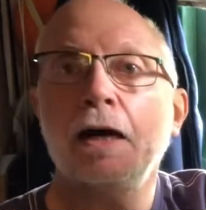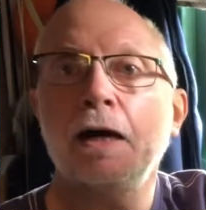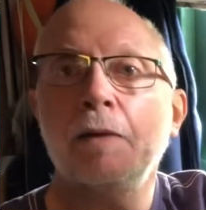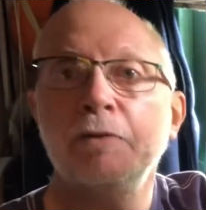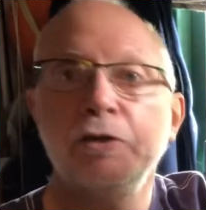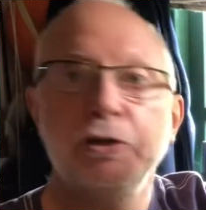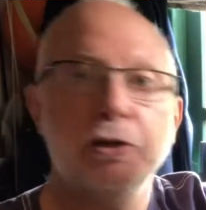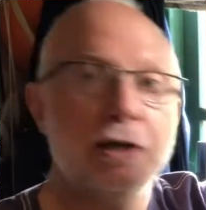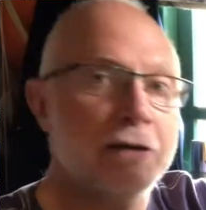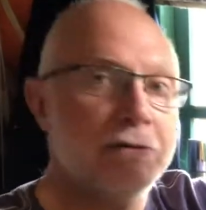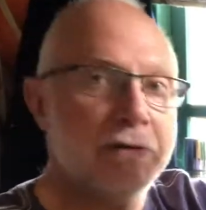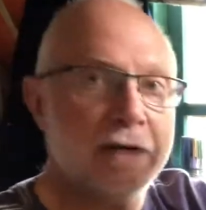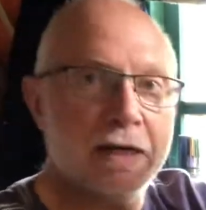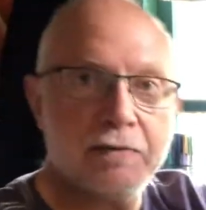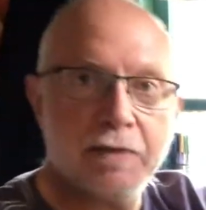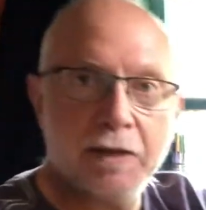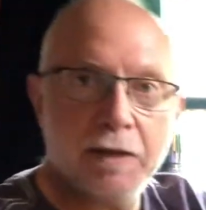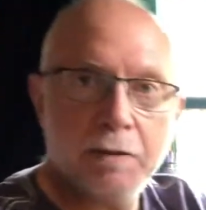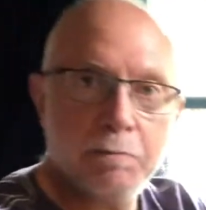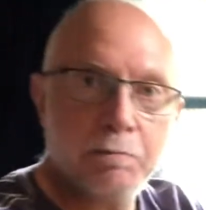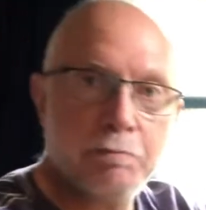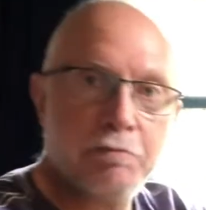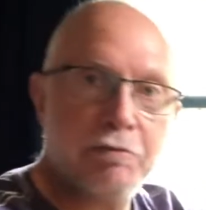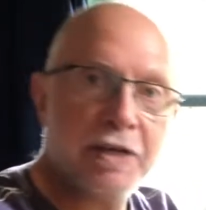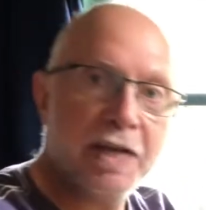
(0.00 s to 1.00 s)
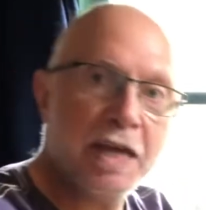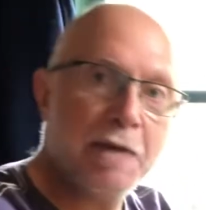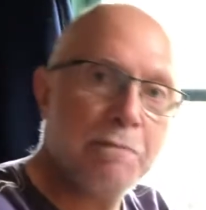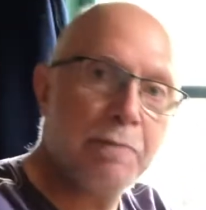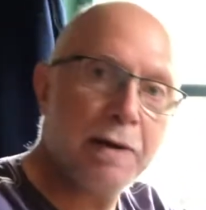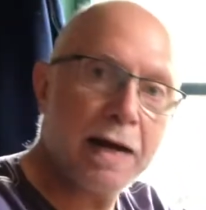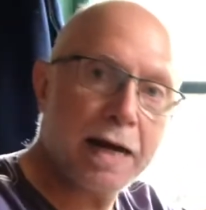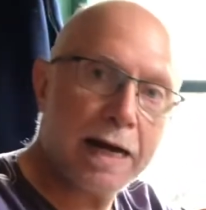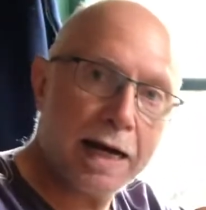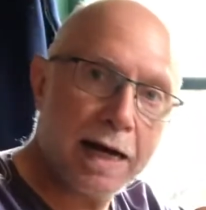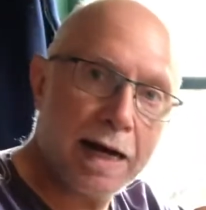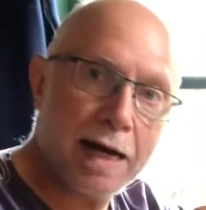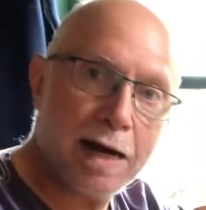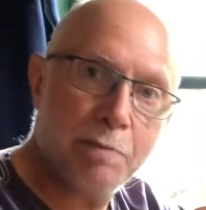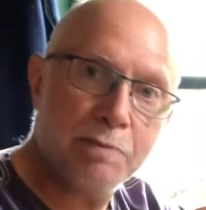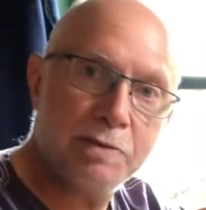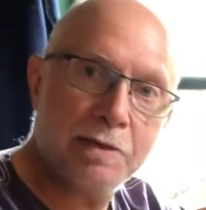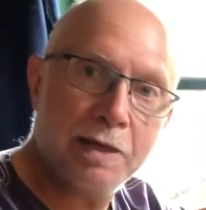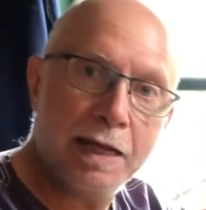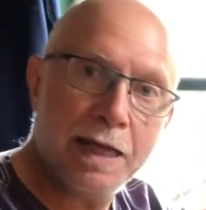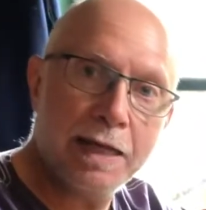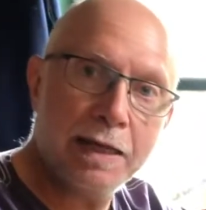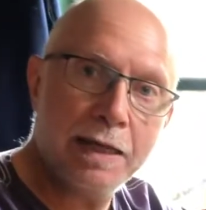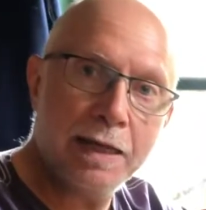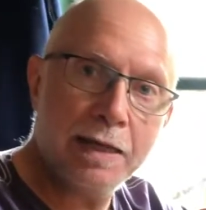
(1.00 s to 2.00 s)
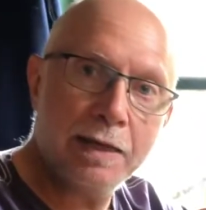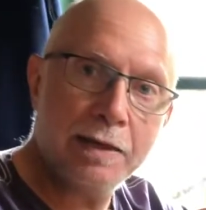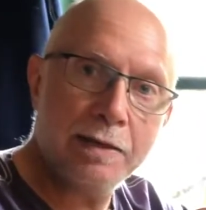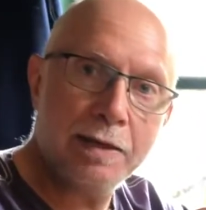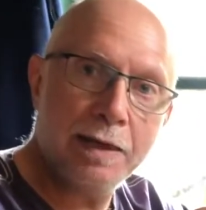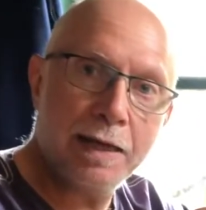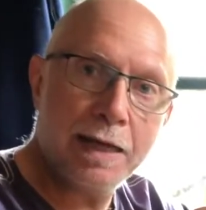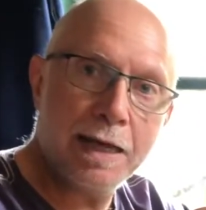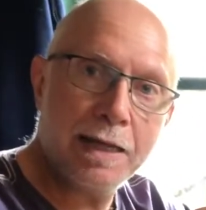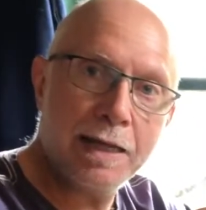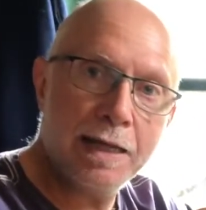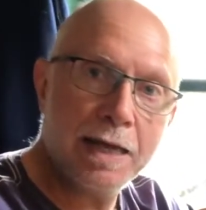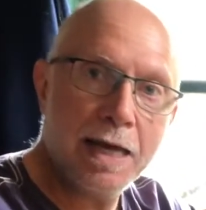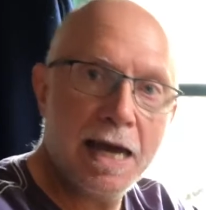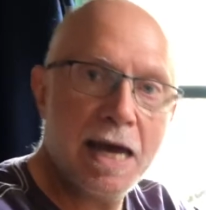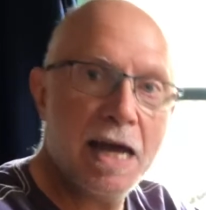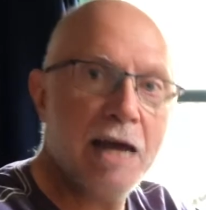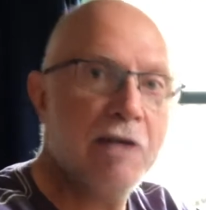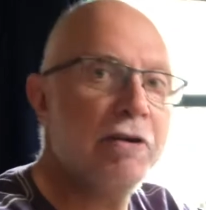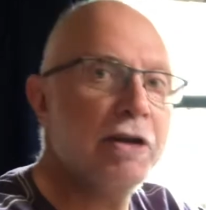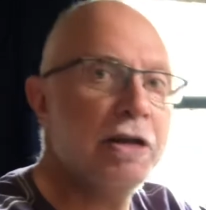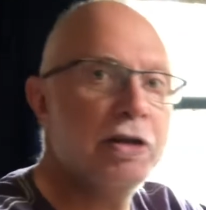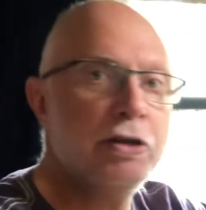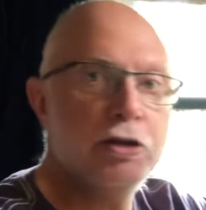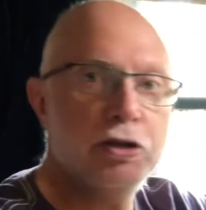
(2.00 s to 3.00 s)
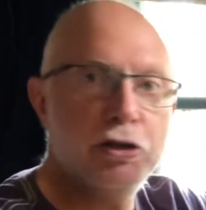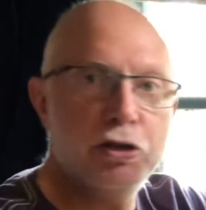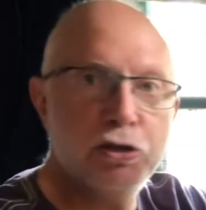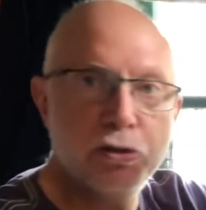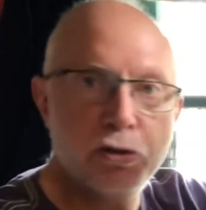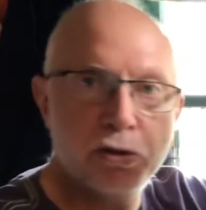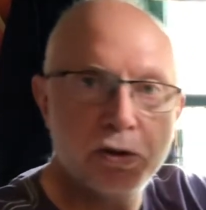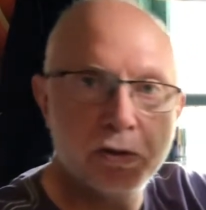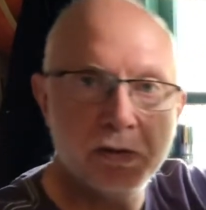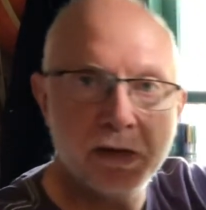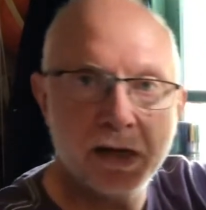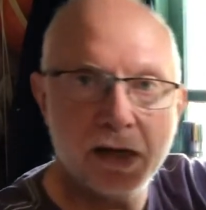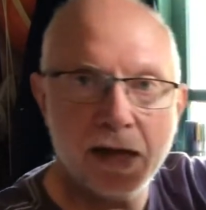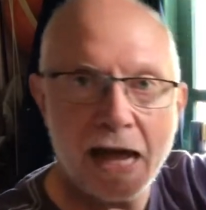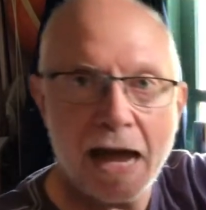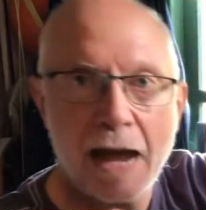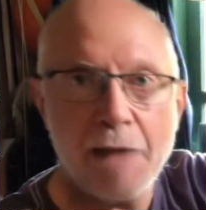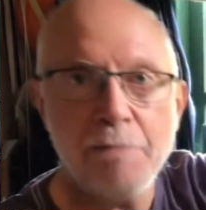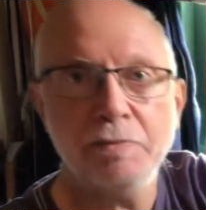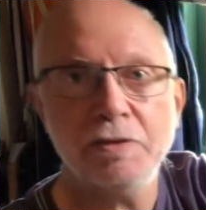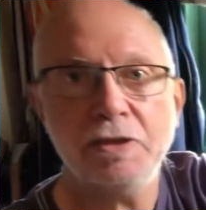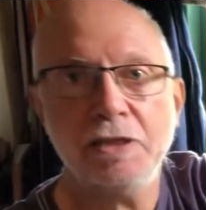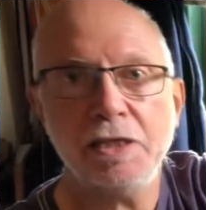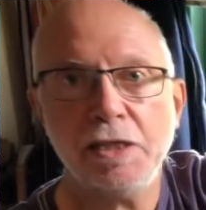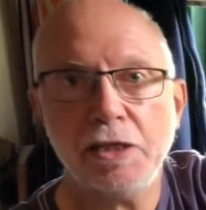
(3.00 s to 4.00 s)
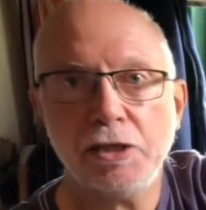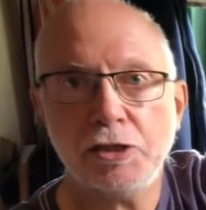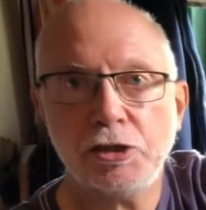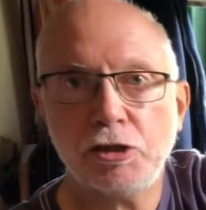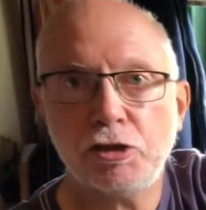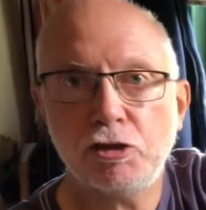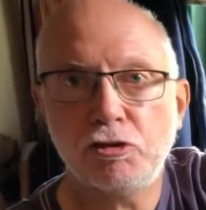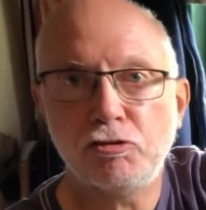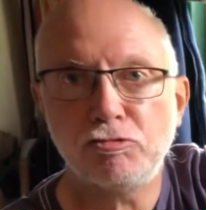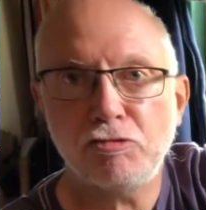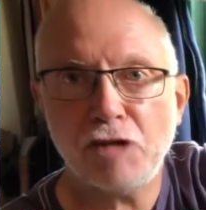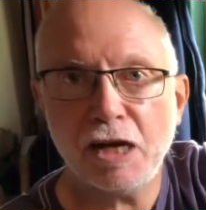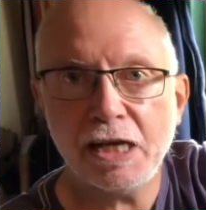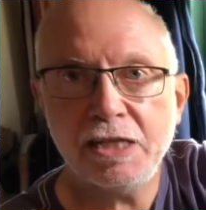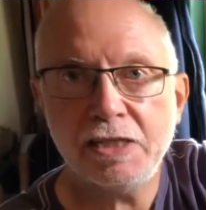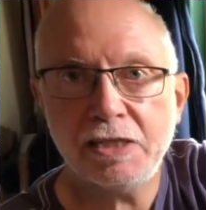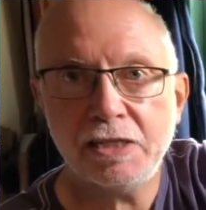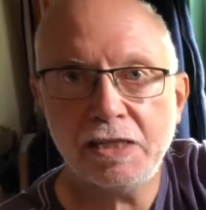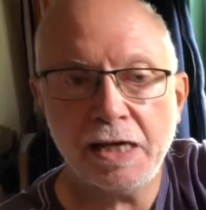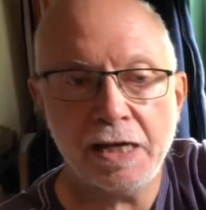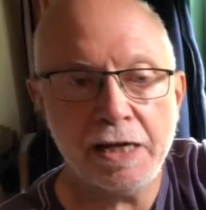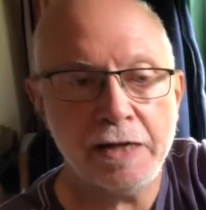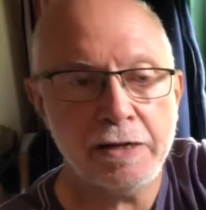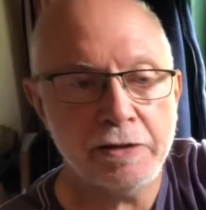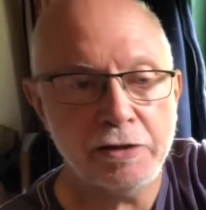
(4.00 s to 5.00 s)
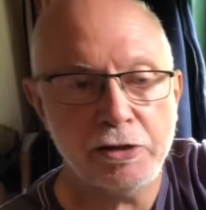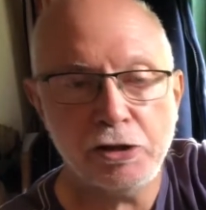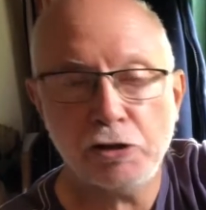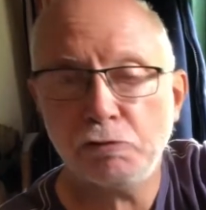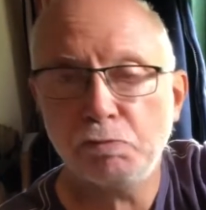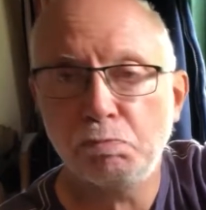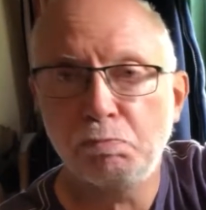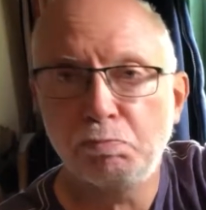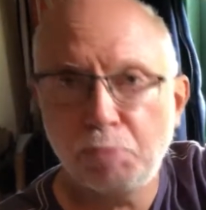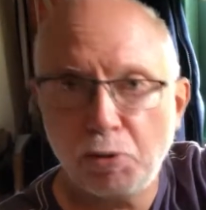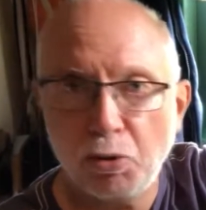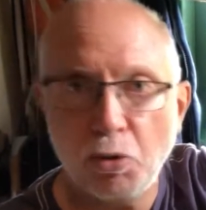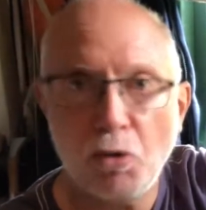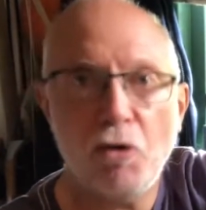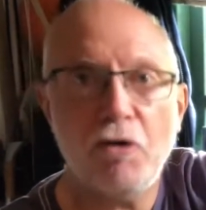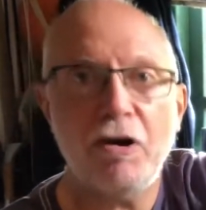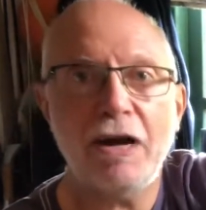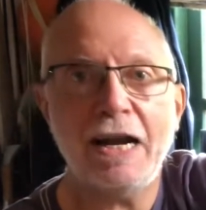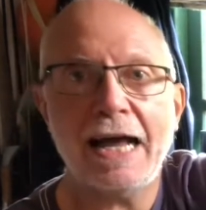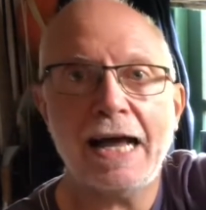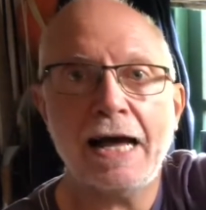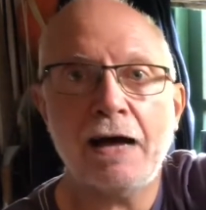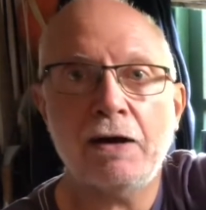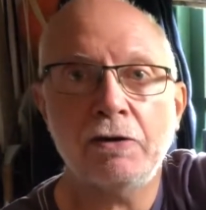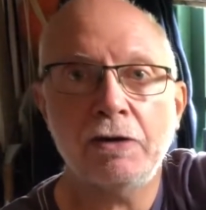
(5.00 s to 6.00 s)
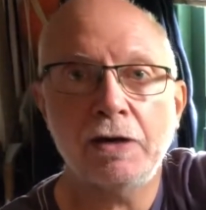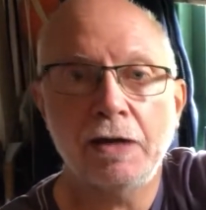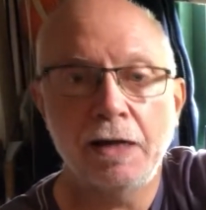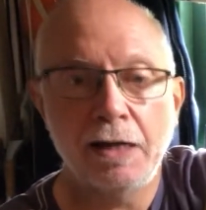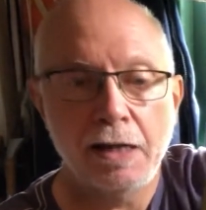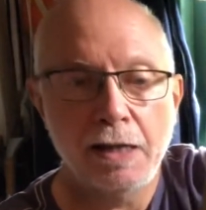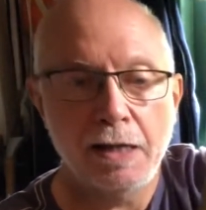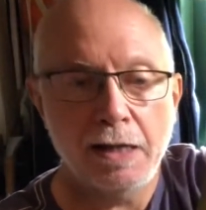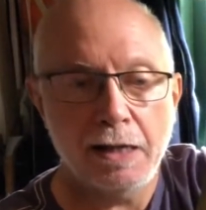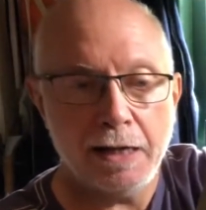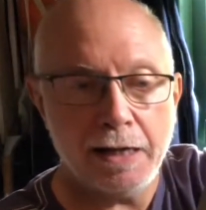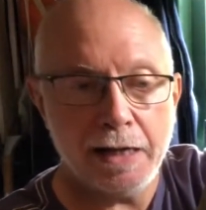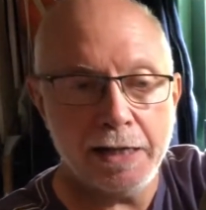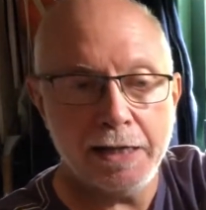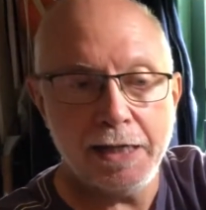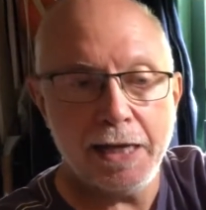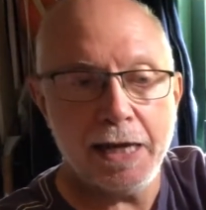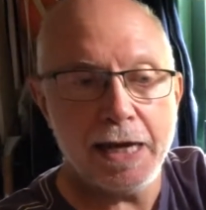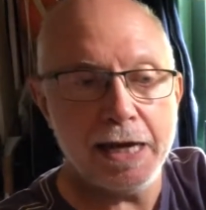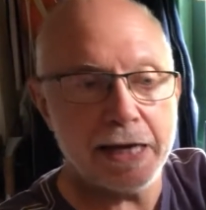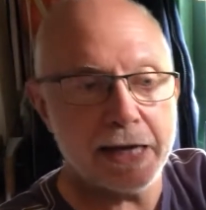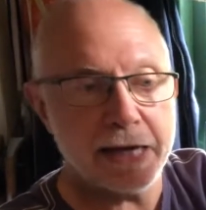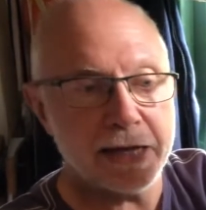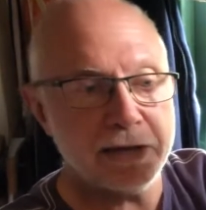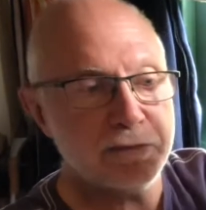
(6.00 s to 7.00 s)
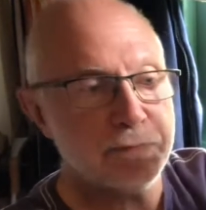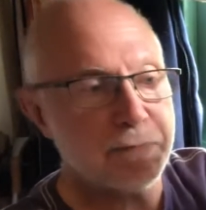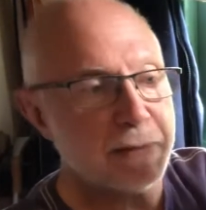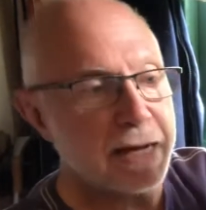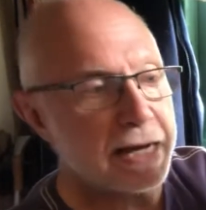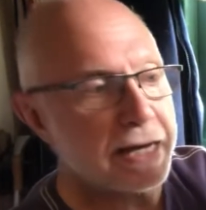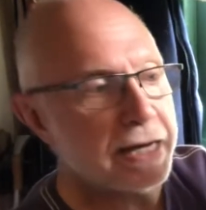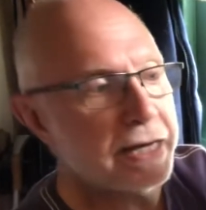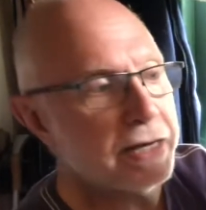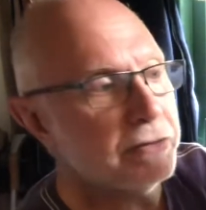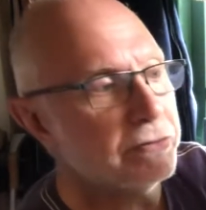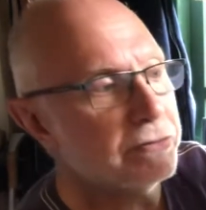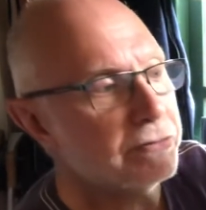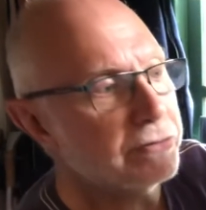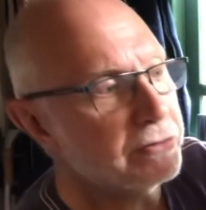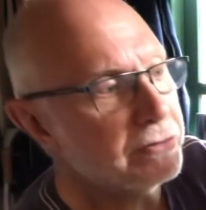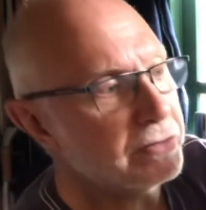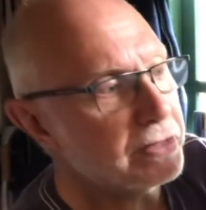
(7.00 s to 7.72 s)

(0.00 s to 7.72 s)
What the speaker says: You don't have to bring it back up to let the air in. You can empty this straight in, just pour it out, and the air gets back in through